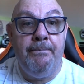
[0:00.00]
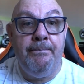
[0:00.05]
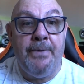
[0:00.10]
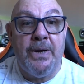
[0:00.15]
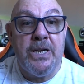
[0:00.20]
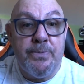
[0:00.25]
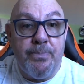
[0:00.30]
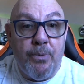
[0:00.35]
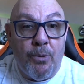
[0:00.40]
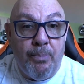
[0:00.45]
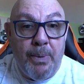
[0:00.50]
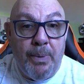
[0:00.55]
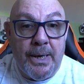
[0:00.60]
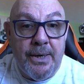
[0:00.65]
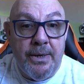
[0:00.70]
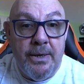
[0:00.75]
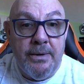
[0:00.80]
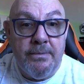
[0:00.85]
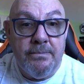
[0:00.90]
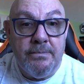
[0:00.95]
Facebook
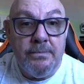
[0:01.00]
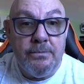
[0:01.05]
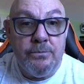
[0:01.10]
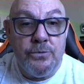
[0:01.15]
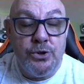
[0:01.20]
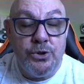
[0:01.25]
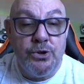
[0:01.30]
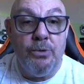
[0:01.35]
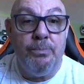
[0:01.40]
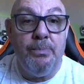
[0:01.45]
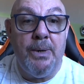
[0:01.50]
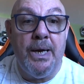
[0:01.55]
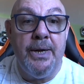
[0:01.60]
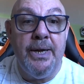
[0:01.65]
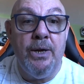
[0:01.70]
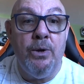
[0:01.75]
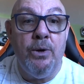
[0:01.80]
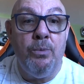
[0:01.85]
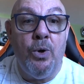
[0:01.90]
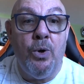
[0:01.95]
banner was done by
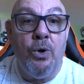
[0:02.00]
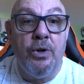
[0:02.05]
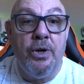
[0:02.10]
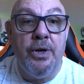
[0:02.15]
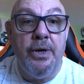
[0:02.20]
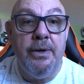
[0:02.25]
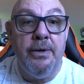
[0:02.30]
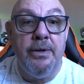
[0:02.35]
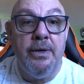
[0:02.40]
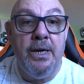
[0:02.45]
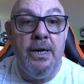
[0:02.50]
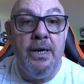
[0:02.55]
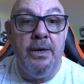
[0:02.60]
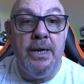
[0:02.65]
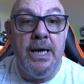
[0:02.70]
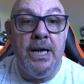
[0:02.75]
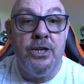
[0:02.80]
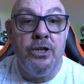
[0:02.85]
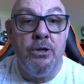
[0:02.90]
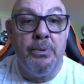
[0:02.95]
Neil Walker
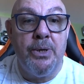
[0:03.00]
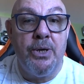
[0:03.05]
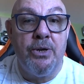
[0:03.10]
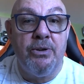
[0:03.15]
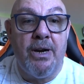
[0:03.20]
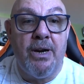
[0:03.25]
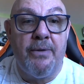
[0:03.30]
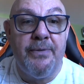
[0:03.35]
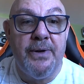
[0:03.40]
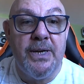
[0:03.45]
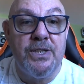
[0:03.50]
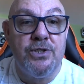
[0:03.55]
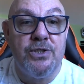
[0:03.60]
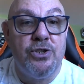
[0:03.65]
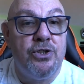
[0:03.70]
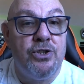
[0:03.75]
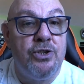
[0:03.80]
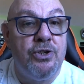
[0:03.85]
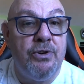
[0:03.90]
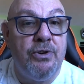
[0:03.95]
at NW Graphics.
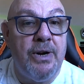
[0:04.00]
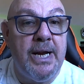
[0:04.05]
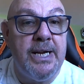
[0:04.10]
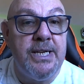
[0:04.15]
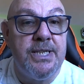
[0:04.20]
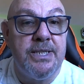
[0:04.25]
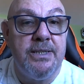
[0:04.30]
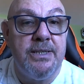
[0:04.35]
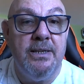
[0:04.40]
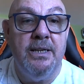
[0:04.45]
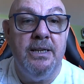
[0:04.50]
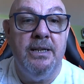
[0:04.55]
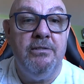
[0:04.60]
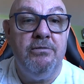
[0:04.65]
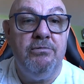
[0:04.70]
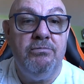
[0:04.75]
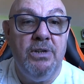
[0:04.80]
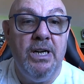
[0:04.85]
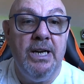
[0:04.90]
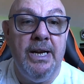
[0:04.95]
Great,
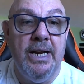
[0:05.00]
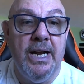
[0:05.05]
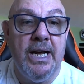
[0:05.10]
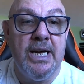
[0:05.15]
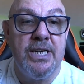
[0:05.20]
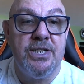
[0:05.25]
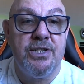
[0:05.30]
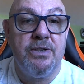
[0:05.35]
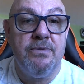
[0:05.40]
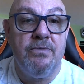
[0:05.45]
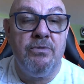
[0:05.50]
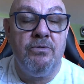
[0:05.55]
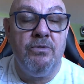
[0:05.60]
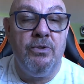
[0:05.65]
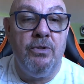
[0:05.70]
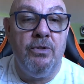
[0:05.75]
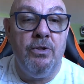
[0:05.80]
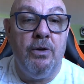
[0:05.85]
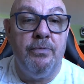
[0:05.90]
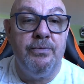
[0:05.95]
really nice,
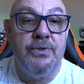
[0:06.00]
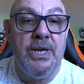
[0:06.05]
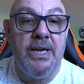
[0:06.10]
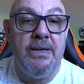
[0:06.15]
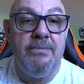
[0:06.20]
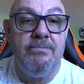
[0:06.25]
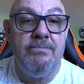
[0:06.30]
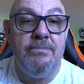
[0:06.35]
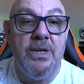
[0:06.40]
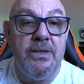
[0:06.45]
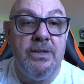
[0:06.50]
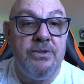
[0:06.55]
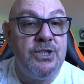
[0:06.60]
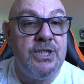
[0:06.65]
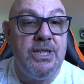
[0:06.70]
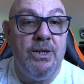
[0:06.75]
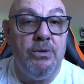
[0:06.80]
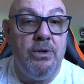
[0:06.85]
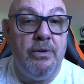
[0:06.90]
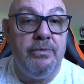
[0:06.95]
loved it,
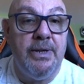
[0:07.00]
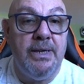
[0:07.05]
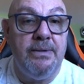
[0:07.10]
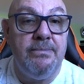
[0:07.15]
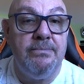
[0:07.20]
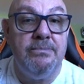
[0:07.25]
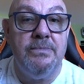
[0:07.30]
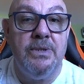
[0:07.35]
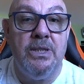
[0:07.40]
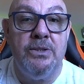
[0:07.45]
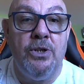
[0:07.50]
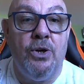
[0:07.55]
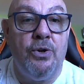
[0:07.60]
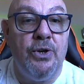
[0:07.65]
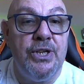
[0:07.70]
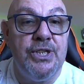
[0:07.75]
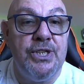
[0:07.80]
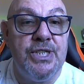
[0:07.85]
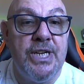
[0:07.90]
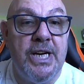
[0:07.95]
still love it, not
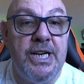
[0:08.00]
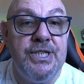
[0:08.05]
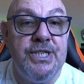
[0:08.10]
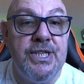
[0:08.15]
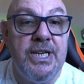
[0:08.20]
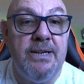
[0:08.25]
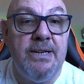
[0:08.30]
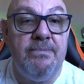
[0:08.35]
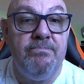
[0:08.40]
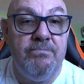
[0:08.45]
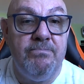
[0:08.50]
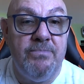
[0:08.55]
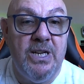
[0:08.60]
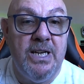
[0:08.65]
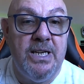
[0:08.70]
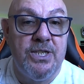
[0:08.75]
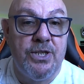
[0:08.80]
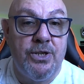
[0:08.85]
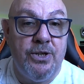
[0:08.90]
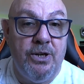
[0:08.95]
going to change it.
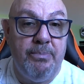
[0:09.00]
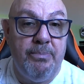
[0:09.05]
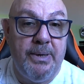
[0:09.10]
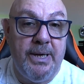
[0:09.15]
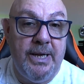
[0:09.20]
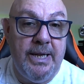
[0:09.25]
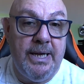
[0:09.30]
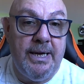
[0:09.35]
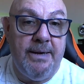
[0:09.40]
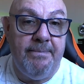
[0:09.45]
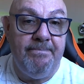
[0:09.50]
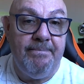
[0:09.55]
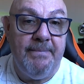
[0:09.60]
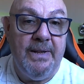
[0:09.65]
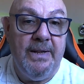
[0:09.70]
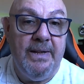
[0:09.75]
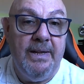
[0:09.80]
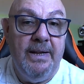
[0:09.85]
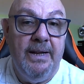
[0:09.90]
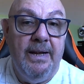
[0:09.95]
It's going to be there.
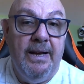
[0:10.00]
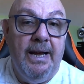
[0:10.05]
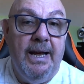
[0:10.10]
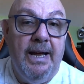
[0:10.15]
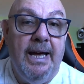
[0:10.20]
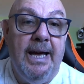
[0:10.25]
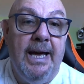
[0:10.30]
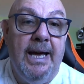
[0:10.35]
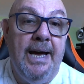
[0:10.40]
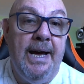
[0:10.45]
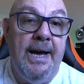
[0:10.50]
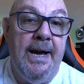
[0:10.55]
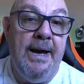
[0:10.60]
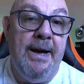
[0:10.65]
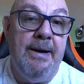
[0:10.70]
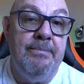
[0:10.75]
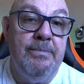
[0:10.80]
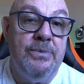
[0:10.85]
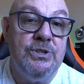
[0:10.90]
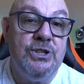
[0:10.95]

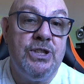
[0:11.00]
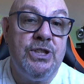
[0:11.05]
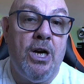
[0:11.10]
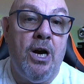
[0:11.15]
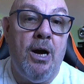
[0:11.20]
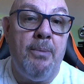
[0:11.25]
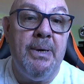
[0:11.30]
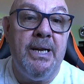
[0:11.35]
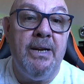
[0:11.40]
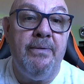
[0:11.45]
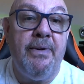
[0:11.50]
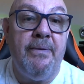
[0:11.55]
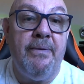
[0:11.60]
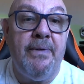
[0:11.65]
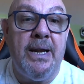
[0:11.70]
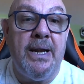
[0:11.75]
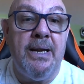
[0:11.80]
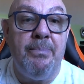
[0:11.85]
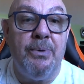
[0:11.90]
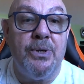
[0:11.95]
So I mean, if
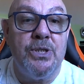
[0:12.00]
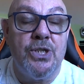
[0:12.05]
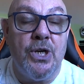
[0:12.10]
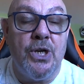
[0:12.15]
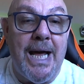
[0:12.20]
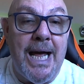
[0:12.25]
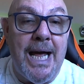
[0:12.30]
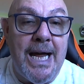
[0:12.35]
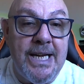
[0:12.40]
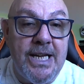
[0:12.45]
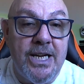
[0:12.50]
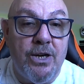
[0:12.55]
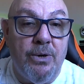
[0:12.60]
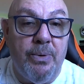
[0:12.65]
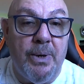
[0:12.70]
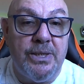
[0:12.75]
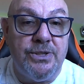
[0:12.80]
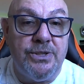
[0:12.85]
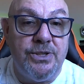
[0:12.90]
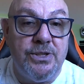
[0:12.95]
anybody's got any
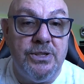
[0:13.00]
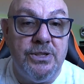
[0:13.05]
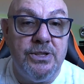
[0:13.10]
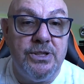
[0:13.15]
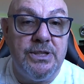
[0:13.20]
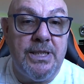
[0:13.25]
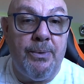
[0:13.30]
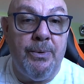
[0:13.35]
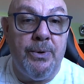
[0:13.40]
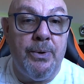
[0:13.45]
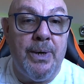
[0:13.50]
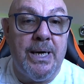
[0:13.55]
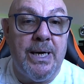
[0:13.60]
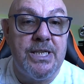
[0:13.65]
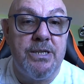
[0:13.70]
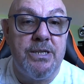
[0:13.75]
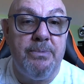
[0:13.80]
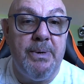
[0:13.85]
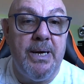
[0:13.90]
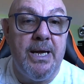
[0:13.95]
questions they want to
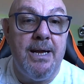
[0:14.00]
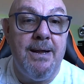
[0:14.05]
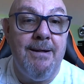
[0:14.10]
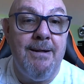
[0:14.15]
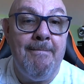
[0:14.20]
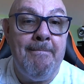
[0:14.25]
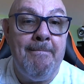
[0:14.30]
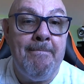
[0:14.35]
ask me,